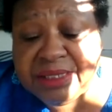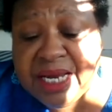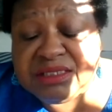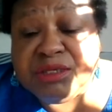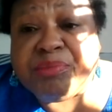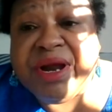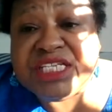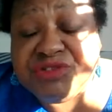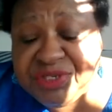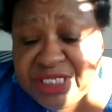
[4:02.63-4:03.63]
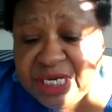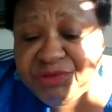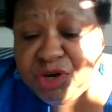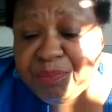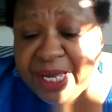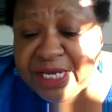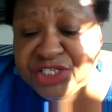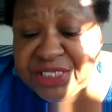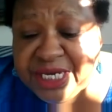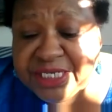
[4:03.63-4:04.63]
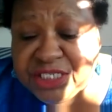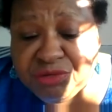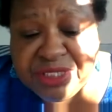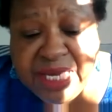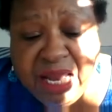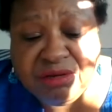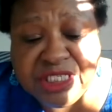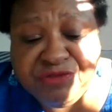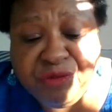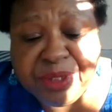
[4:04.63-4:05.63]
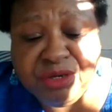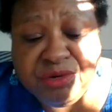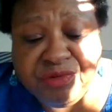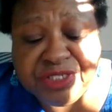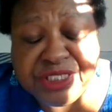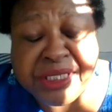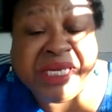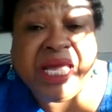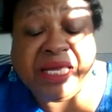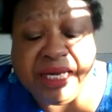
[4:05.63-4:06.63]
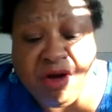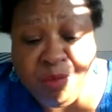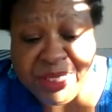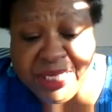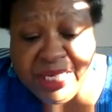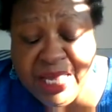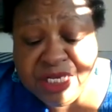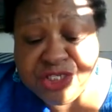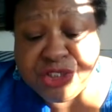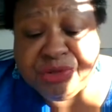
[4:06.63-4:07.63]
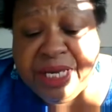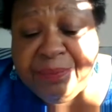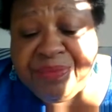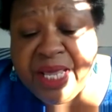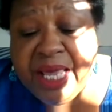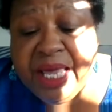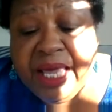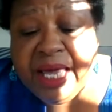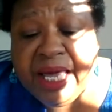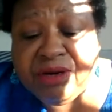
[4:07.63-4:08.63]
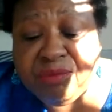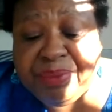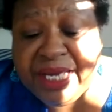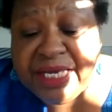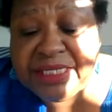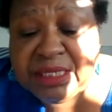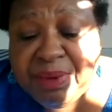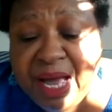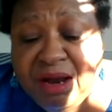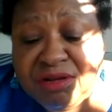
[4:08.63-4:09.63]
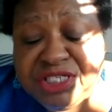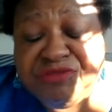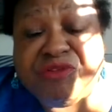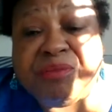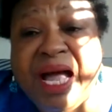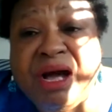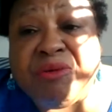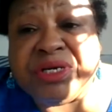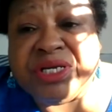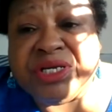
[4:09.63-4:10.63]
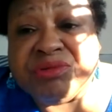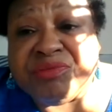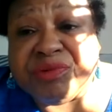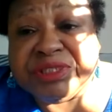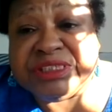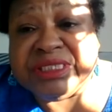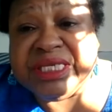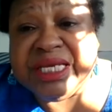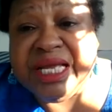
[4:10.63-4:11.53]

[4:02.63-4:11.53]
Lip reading: Dr. Branch received her PhD in sociology from the University at Albany, SUNY, and her BS in biology from Howard University.